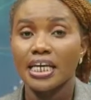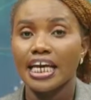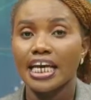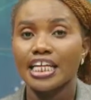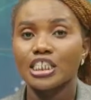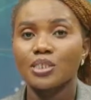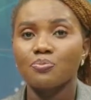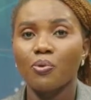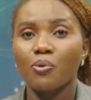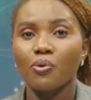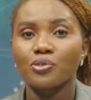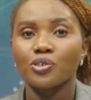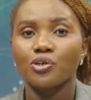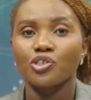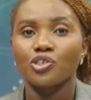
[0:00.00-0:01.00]
in
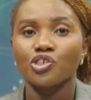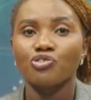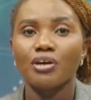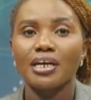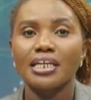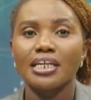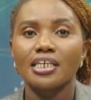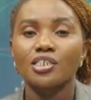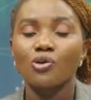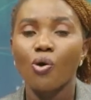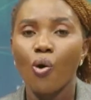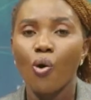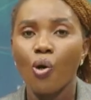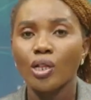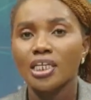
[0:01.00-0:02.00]
sports, Australia's
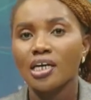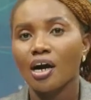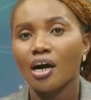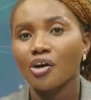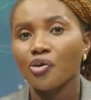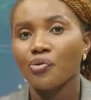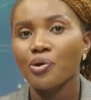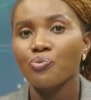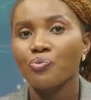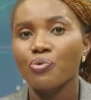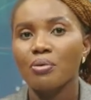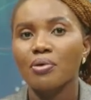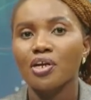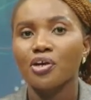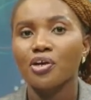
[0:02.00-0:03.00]
all-conquering
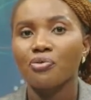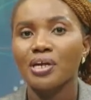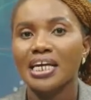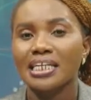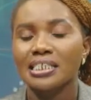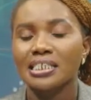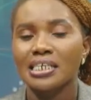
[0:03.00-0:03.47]
women cricket